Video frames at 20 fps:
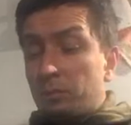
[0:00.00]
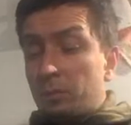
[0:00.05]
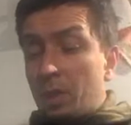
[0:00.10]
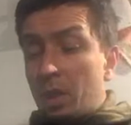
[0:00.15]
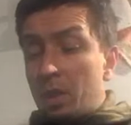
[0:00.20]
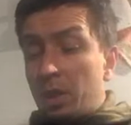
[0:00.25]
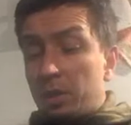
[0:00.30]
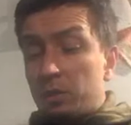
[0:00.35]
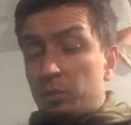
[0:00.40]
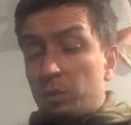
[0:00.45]

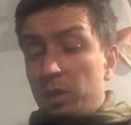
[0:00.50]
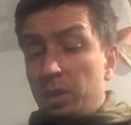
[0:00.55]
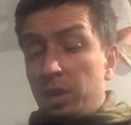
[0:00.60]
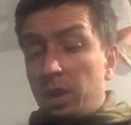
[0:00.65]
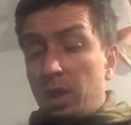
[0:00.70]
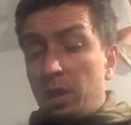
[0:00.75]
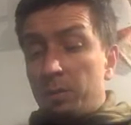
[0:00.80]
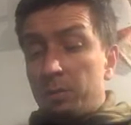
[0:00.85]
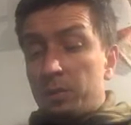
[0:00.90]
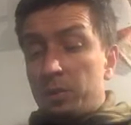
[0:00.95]
that's really
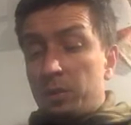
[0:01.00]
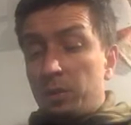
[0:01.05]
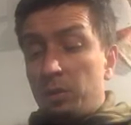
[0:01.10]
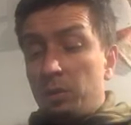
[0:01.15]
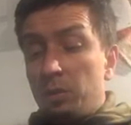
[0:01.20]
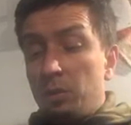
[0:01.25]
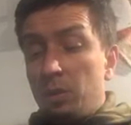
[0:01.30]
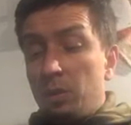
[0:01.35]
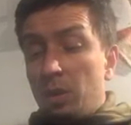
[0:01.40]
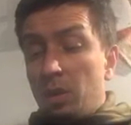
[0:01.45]
up
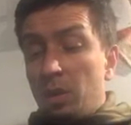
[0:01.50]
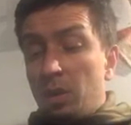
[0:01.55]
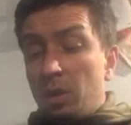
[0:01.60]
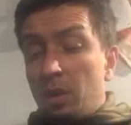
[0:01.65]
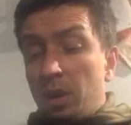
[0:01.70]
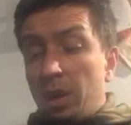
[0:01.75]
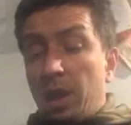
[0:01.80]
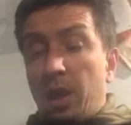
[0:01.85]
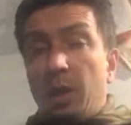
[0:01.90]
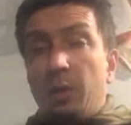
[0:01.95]
to
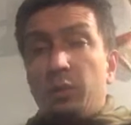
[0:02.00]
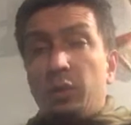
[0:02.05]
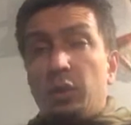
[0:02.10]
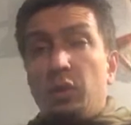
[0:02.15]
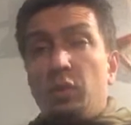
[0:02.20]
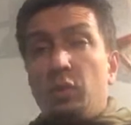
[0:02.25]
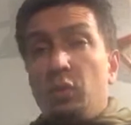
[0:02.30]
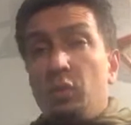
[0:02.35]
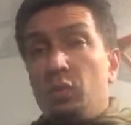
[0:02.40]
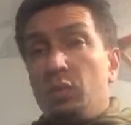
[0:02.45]
how
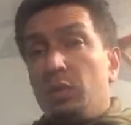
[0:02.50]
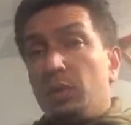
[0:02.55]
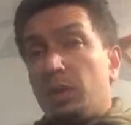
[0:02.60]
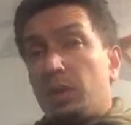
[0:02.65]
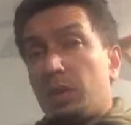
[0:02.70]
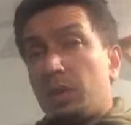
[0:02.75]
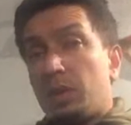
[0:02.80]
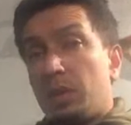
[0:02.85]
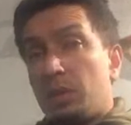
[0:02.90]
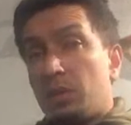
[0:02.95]
you
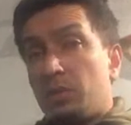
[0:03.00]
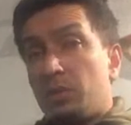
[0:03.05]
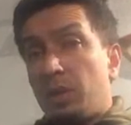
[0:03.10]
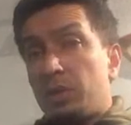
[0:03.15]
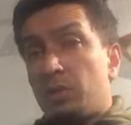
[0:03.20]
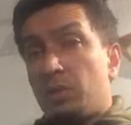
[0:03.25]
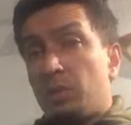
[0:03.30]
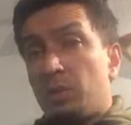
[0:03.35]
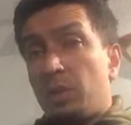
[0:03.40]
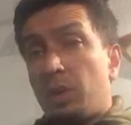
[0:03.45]

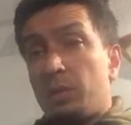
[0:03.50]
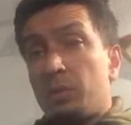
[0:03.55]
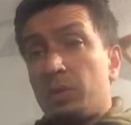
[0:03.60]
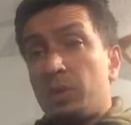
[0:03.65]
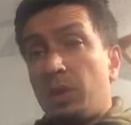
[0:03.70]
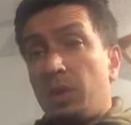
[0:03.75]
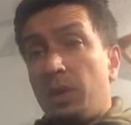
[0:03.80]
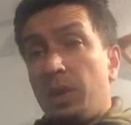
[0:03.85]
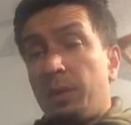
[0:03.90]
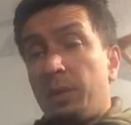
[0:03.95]
construct your own
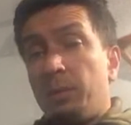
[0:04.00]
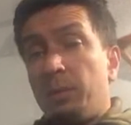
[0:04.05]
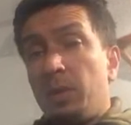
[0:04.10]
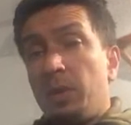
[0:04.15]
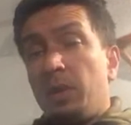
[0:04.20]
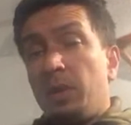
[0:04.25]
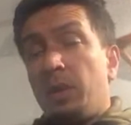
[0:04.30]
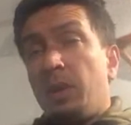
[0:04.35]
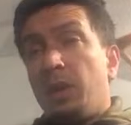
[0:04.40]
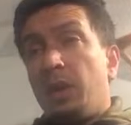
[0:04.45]
time,
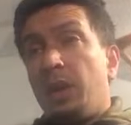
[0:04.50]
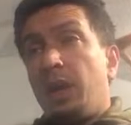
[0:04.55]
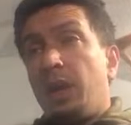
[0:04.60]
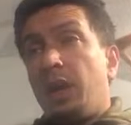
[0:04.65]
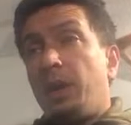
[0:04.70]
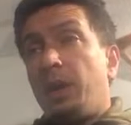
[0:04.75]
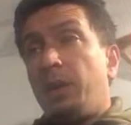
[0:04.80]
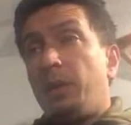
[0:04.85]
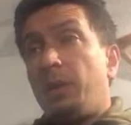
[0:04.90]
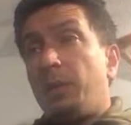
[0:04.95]

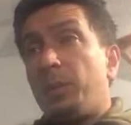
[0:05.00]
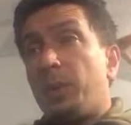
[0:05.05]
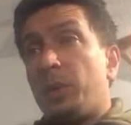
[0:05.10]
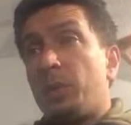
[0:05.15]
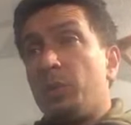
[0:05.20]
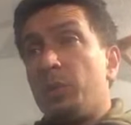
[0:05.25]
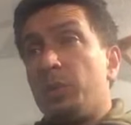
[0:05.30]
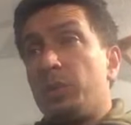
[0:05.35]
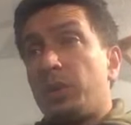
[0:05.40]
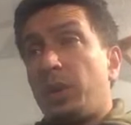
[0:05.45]
but
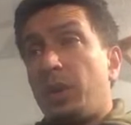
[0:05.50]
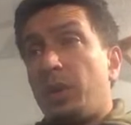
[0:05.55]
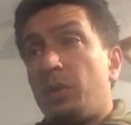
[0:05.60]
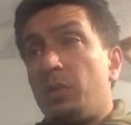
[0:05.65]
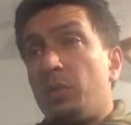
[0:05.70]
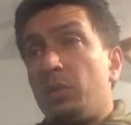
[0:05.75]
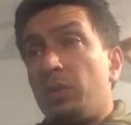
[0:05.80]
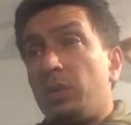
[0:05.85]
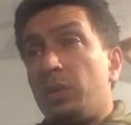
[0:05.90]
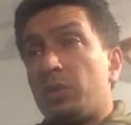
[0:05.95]
also
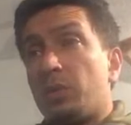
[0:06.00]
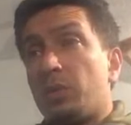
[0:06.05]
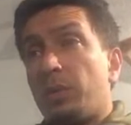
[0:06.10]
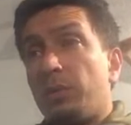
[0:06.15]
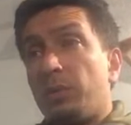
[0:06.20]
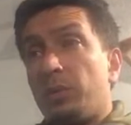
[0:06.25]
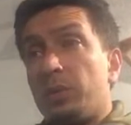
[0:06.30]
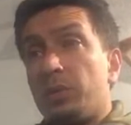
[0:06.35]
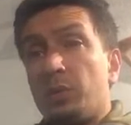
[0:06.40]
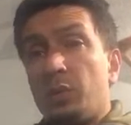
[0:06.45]
the sort of
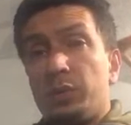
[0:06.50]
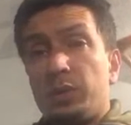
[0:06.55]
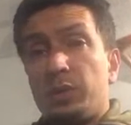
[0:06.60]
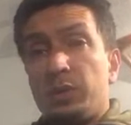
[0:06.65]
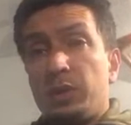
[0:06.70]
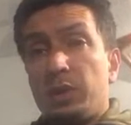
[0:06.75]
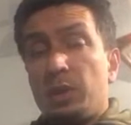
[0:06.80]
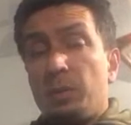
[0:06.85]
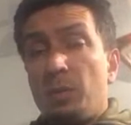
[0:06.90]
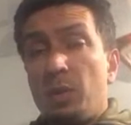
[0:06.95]
resources
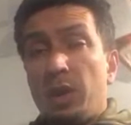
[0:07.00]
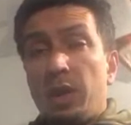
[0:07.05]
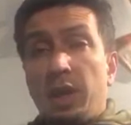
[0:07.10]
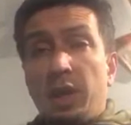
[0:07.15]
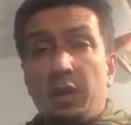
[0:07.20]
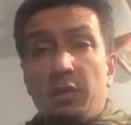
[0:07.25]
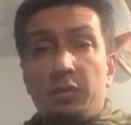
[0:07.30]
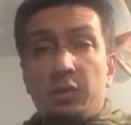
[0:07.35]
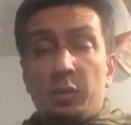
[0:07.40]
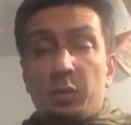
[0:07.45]
that you might
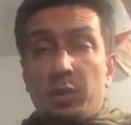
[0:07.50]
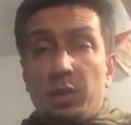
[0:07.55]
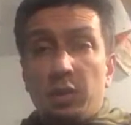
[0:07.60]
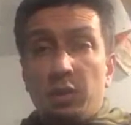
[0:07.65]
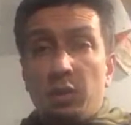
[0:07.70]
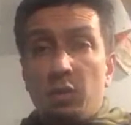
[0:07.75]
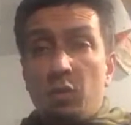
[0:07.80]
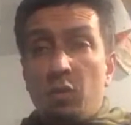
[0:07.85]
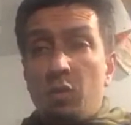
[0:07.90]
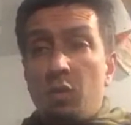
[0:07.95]
have. So whether
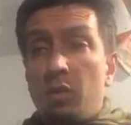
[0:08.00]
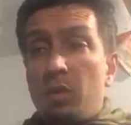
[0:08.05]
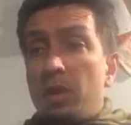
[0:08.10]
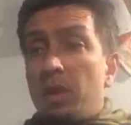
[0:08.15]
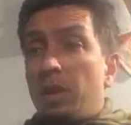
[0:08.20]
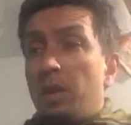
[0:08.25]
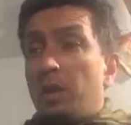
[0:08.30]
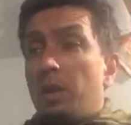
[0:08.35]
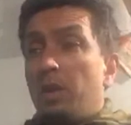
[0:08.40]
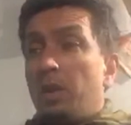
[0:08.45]
you're
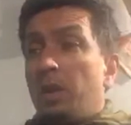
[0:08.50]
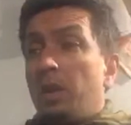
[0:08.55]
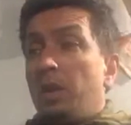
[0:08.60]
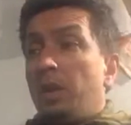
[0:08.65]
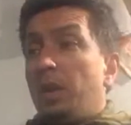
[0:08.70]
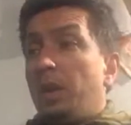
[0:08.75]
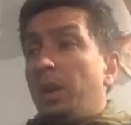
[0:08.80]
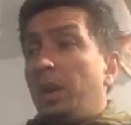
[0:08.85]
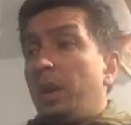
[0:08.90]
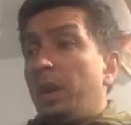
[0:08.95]

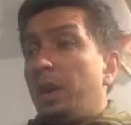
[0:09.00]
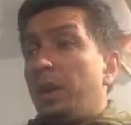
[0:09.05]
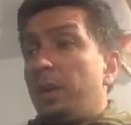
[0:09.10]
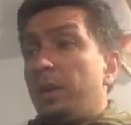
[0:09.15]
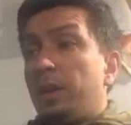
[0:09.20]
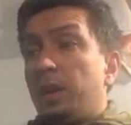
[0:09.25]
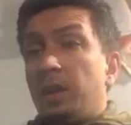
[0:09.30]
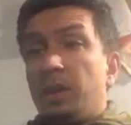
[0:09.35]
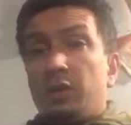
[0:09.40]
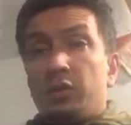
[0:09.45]

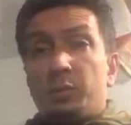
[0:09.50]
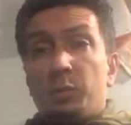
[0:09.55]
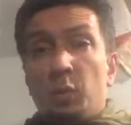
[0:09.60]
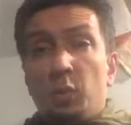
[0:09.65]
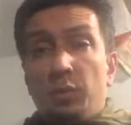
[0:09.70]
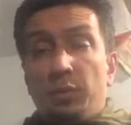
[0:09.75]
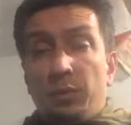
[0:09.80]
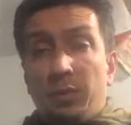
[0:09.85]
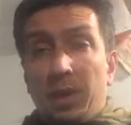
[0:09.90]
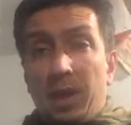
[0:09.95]
in a small
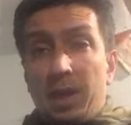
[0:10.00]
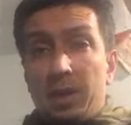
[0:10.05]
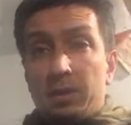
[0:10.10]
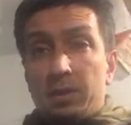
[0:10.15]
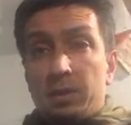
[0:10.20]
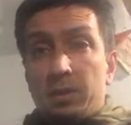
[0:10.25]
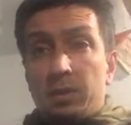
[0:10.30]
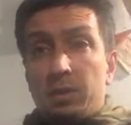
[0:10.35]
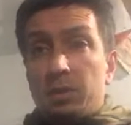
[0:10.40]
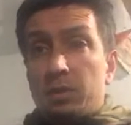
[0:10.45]
flat,
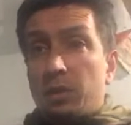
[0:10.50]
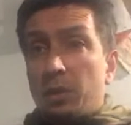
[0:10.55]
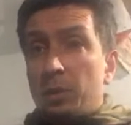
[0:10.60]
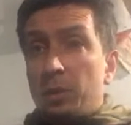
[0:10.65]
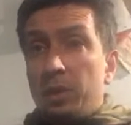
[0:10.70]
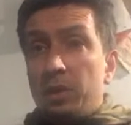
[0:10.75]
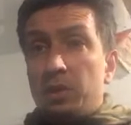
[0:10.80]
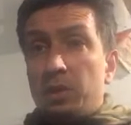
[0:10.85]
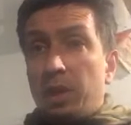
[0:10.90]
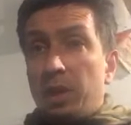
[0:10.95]
totally
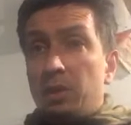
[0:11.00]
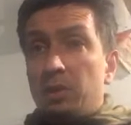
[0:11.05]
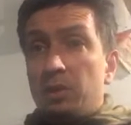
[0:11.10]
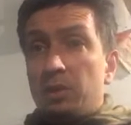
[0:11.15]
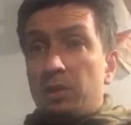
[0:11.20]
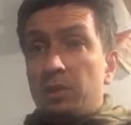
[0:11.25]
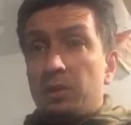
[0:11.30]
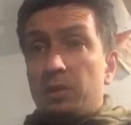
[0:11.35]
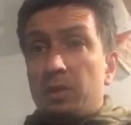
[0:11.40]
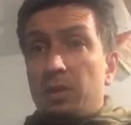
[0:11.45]

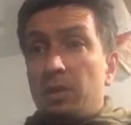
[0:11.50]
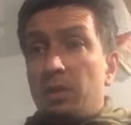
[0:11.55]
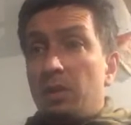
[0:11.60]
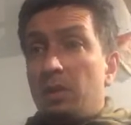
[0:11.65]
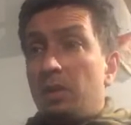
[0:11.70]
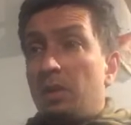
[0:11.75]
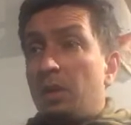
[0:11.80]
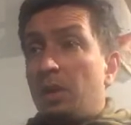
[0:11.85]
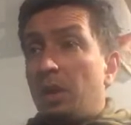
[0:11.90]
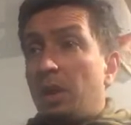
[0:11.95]
changes
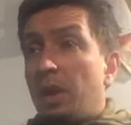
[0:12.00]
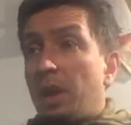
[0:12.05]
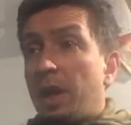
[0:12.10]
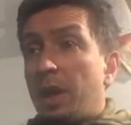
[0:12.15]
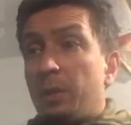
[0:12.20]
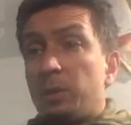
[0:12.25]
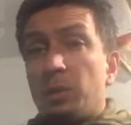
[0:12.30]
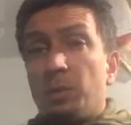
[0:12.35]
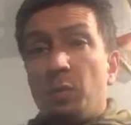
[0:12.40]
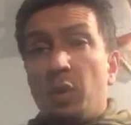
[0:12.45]
how
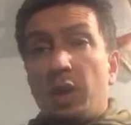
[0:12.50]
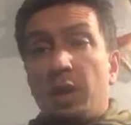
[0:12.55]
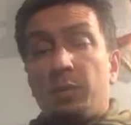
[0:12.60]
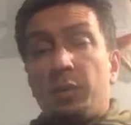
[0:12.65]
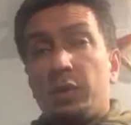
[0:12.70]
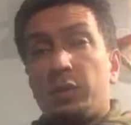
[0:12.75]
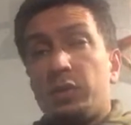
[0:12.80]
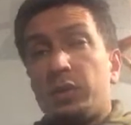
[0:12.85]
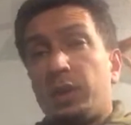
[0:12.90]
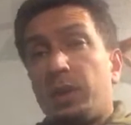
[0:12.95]
you might
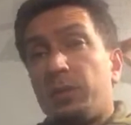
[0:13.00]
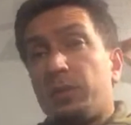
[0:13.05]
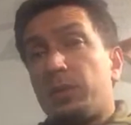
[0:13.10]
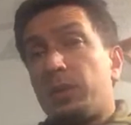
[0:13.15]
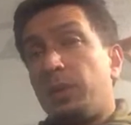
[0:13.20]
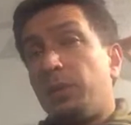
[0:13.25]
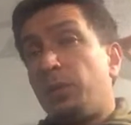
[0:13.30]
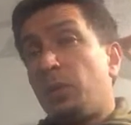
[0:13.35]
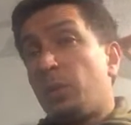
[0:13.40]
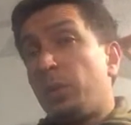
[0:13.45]
approach stuff to
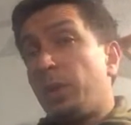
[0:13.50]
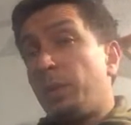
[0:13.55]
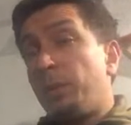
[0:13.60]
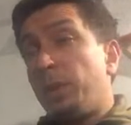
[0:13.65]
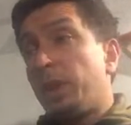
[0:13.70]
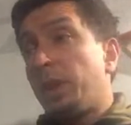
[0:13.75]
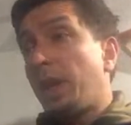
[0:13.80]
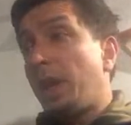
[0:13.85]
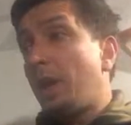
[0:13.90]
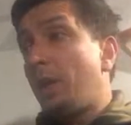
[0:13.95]
if you're in a
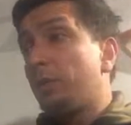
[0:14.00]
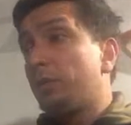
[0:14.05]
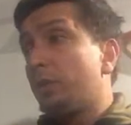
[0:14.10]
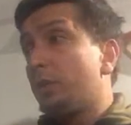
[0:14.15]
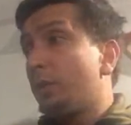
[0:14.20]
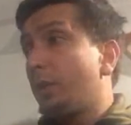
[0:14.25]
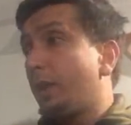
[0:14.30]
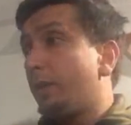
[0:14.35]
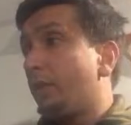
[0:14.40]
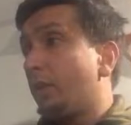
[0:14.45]
big house and you
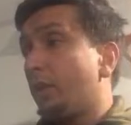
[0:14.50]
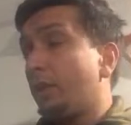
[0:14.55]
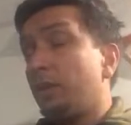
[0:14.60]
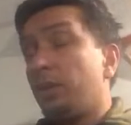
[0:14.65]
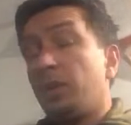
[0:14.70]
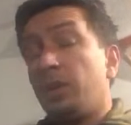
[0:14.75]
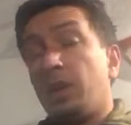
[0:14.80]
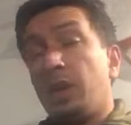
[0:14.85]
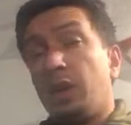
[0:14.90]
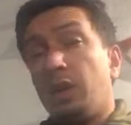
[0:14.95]
have a
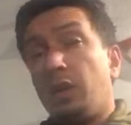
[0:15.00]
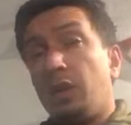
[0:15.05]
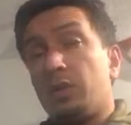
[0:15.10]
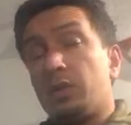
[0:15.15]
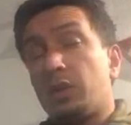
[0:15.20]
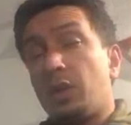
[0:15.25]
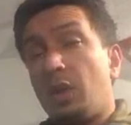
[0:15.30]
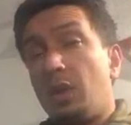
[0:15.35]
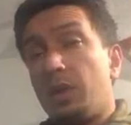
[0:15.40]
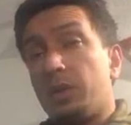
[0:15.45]
large
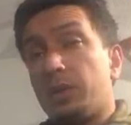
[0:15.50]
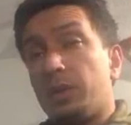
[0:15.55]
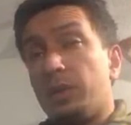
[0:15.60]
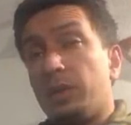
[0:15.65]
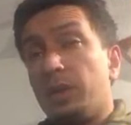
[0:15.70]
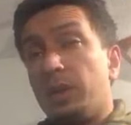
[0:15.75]
garden.